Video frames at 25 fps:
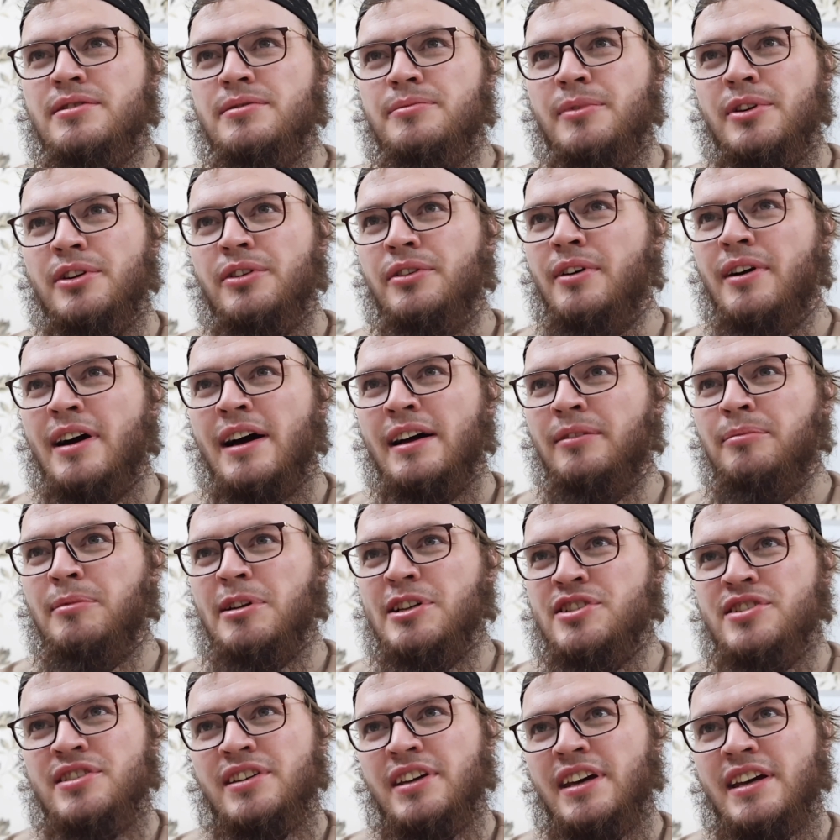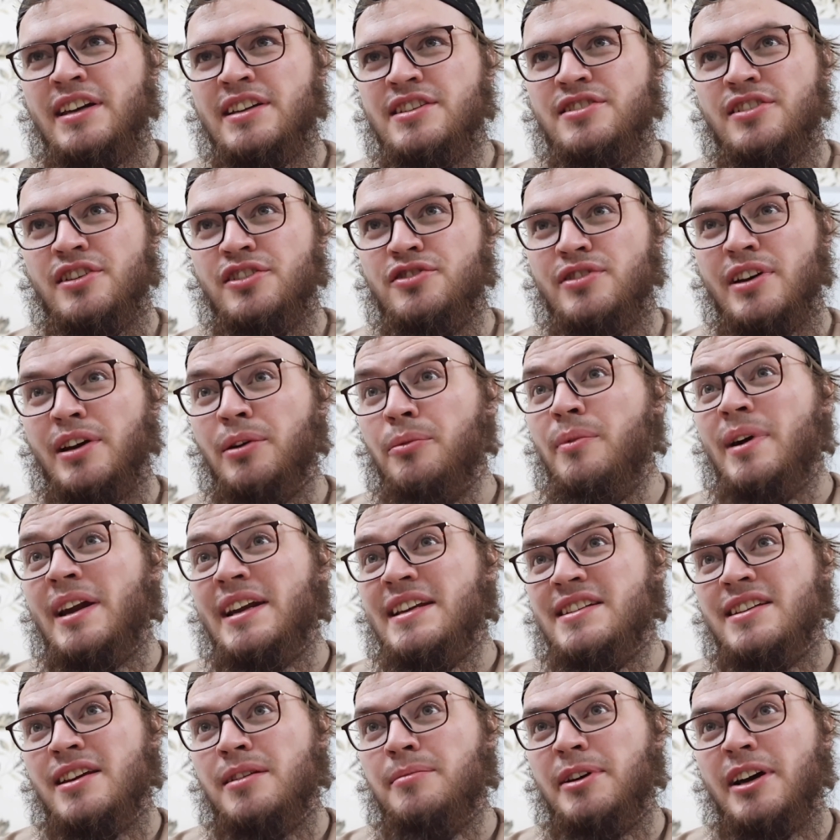We don't know how much the kid is going to drink, when
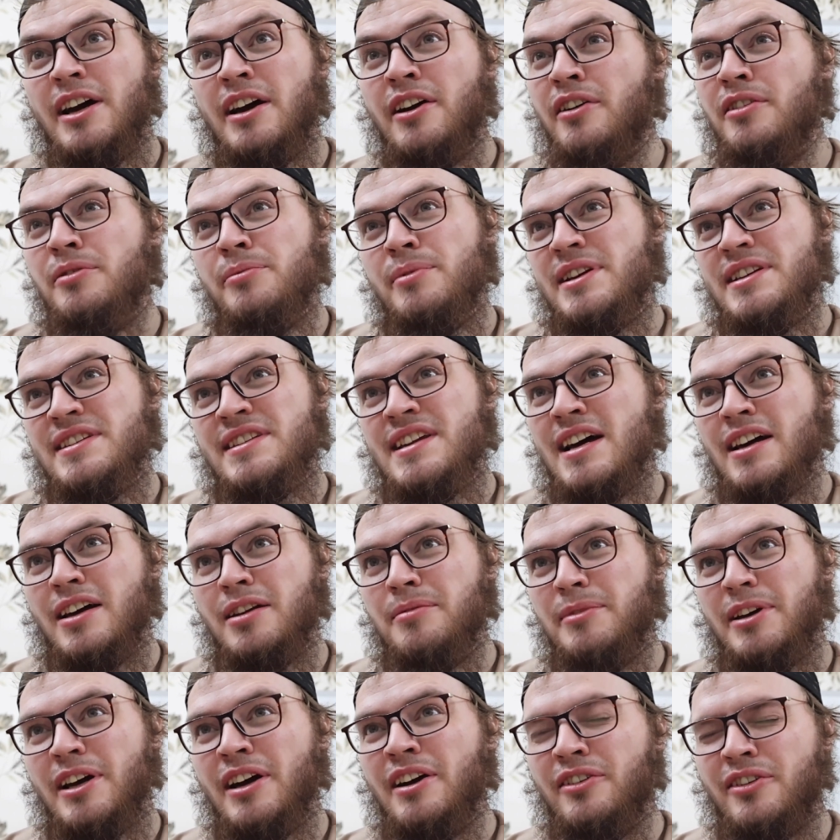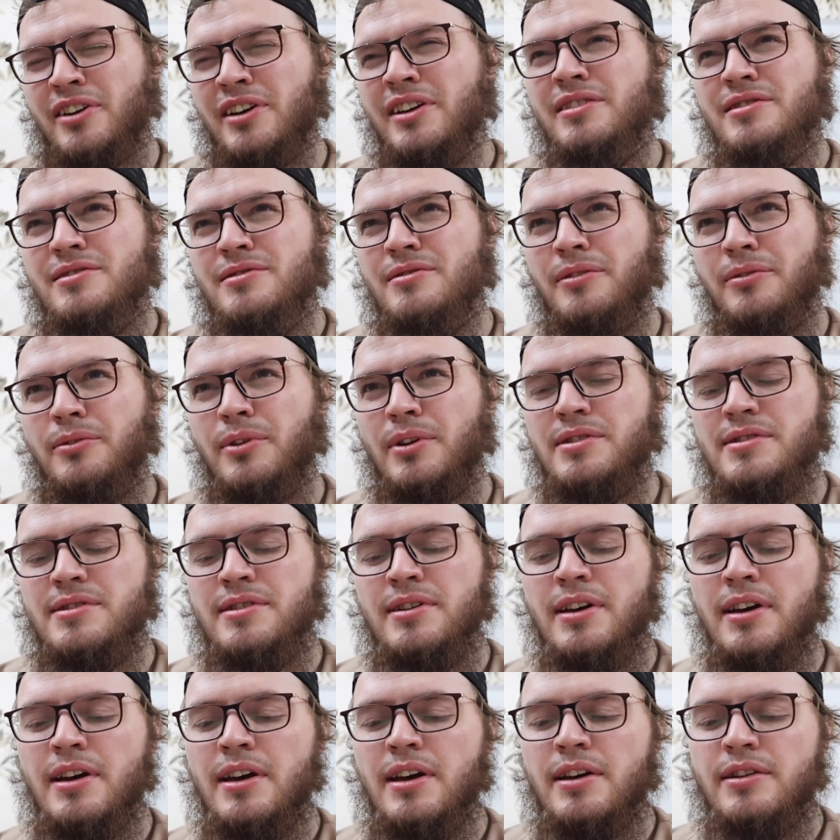he's going to be hungry, when he's not going to be hungry. So of course,
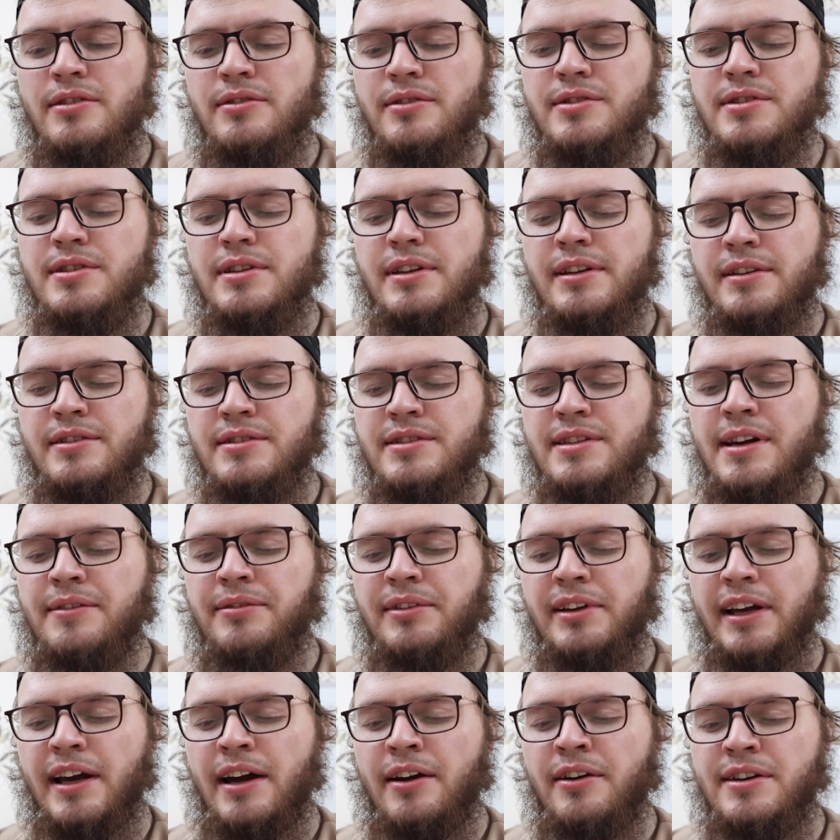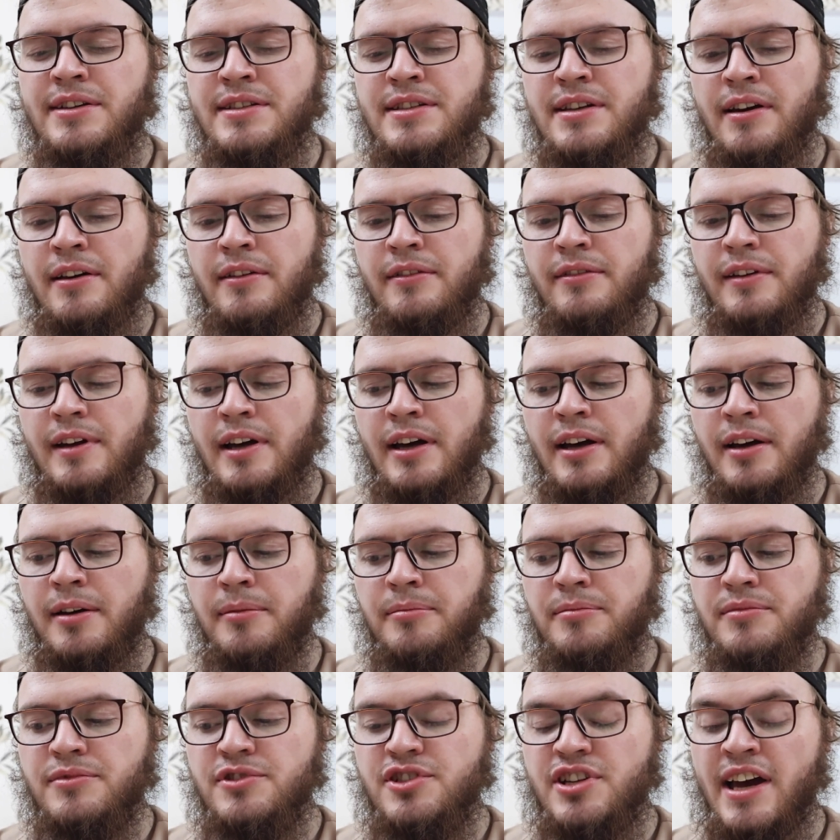there's definitely areas of
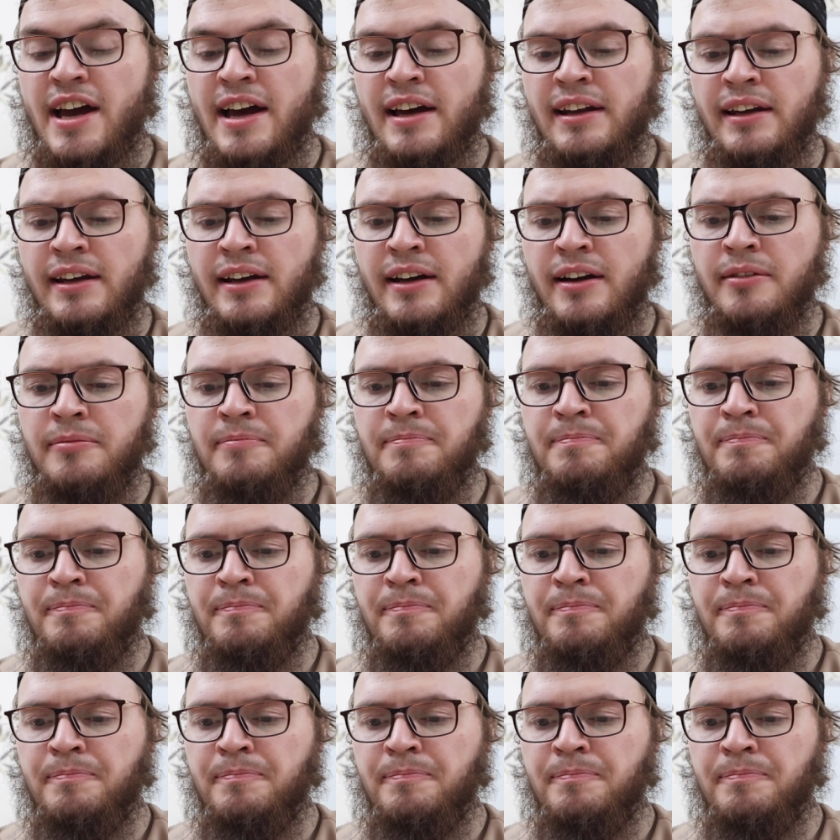jahala here.